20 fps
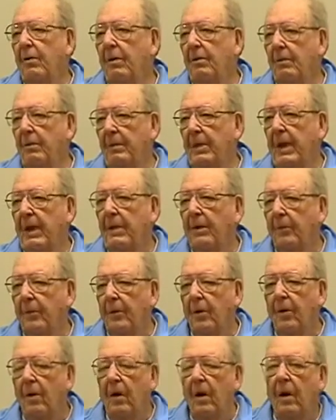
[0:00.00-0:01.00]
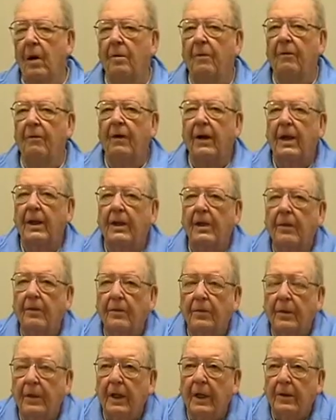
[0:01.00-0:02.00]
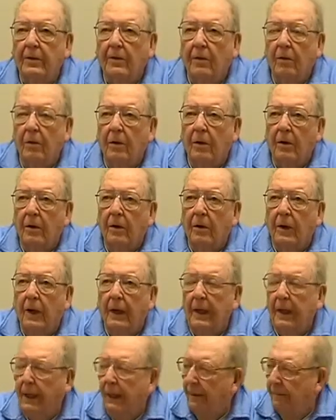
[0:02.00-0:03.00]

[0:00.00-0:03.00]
We went back to Pearl Harbor. The fact is, we escorted a.